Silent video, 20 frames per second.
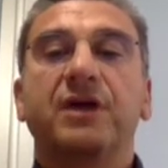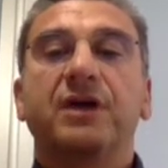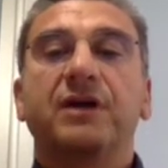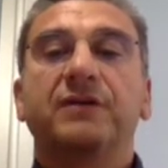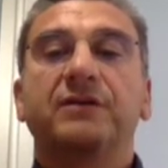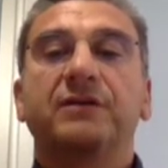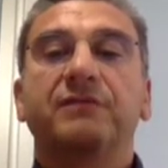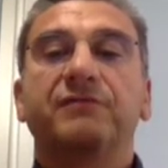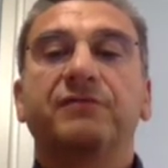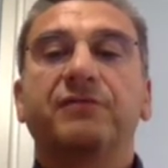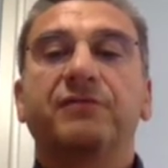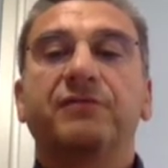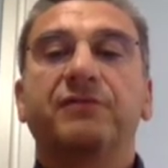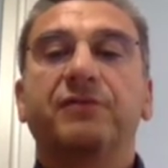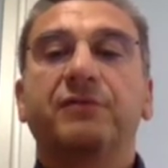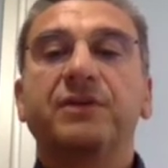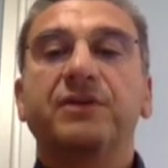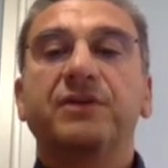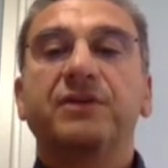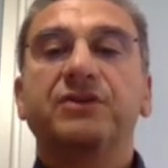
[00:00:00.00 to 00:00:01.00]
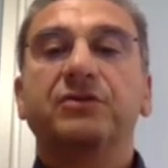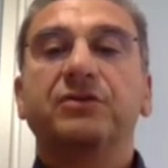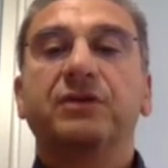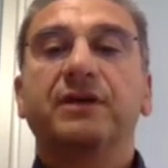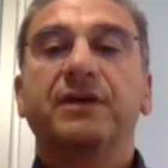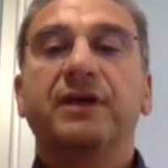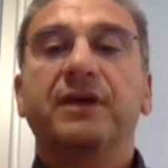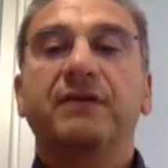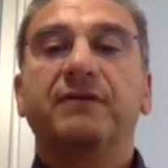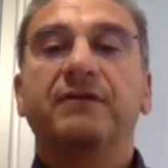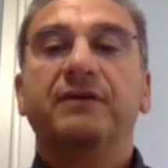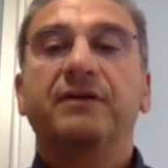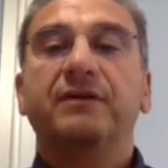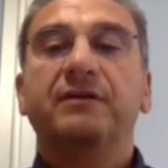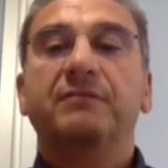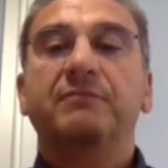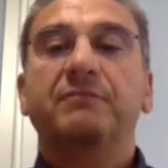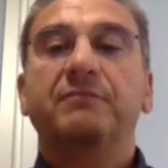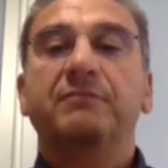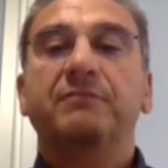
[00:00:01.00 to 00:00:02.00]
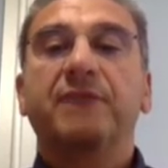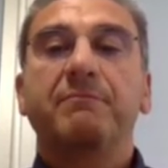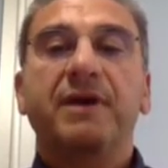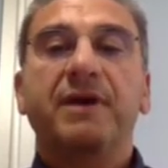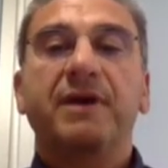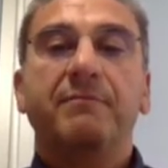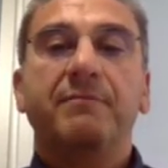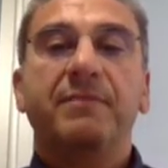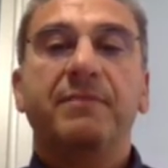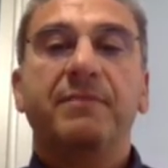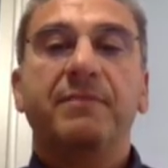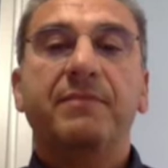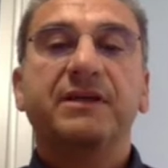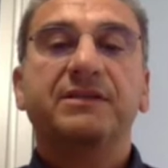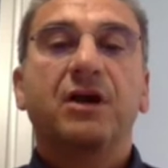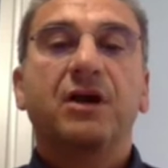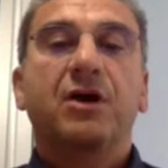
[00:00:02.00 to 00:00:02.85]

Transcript: the information gathered by members